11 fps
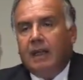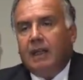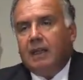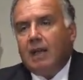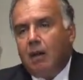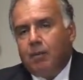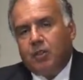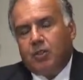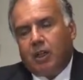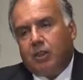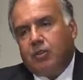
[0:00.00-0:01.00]
in our
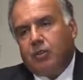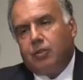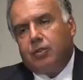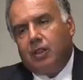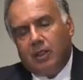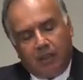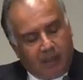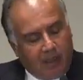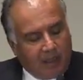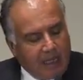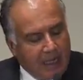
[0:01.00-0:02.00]
projections, it
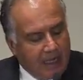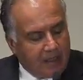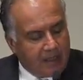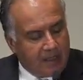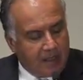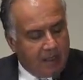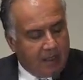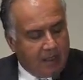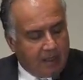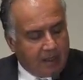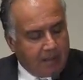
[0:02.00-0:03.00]
declines
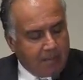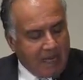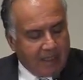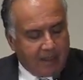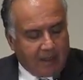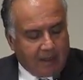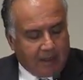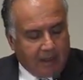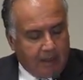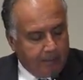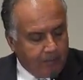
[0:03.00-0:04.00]

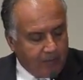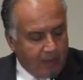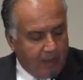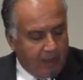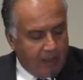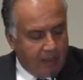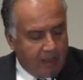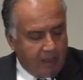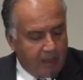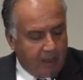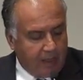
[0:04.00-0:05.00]
dramatically.
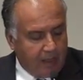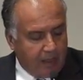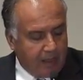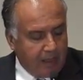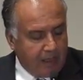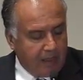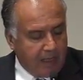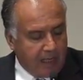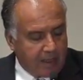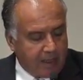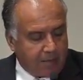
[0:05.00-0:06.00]
In India and